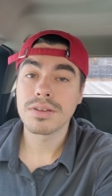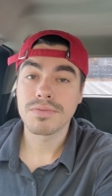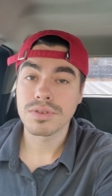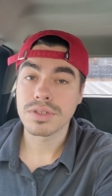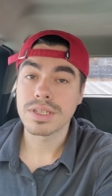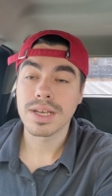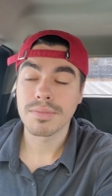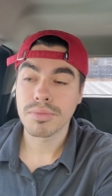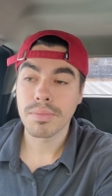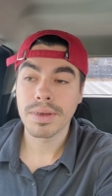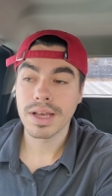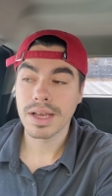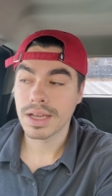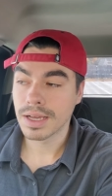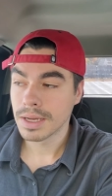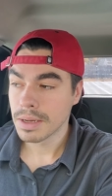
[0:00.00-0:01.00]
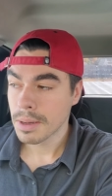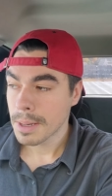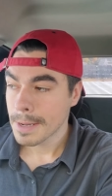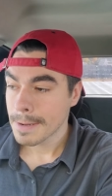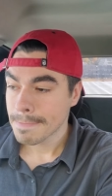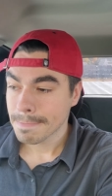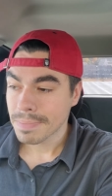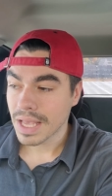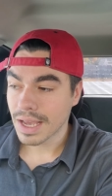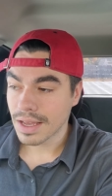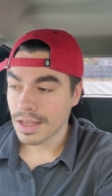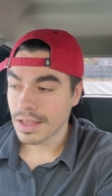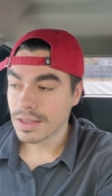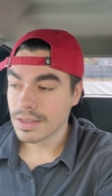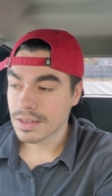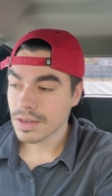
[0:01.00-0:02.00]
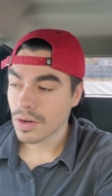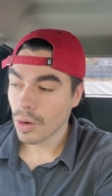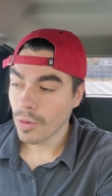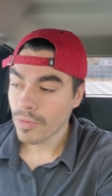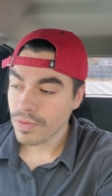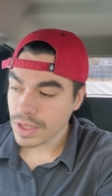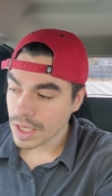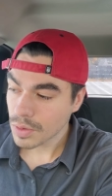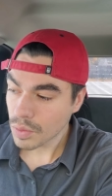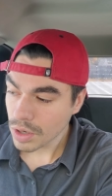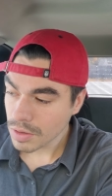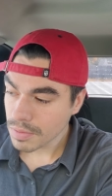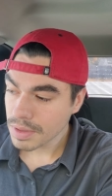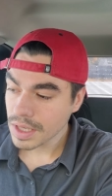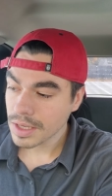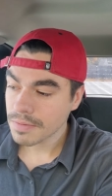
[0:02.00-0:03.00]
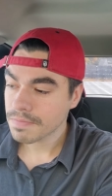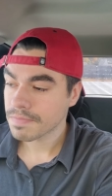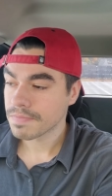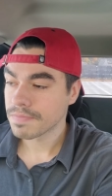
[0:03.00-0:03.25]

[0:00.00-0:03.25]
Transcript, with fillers: for Tampa Bay, and hopefully he will be.